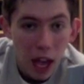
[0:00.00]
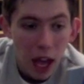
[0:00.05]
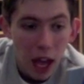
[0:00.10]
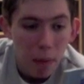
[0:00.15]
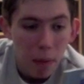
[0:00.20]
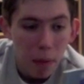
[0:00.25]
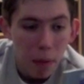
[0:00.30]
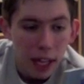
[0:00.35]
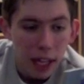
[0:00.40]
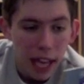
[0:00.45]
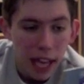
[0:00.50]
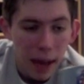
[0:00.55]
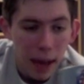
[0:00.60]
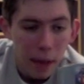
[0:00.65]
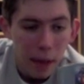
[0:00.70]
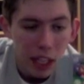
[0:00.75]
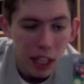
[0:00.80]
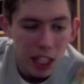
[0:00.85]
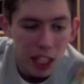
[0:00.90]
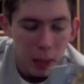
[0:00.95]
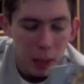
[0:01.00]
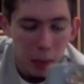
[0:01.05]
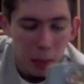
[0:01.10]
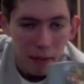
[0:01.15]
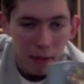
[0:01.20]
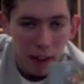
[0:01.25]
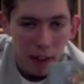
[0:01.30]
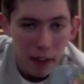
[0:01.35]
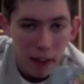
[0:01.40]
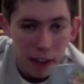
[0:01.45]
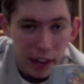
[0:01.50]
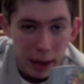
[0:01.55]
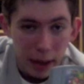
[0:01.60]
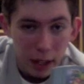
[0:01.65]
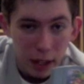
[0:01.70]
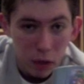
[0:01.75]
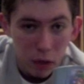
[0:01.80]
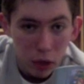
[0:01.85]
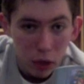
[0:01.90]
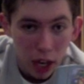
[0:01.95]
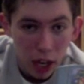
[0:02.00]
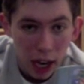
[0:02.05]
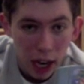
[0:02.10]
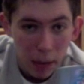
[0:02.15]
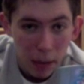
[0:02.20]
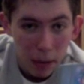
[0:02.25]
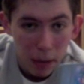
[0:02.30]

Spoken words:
But yeah, this is one of my favourite games of all time.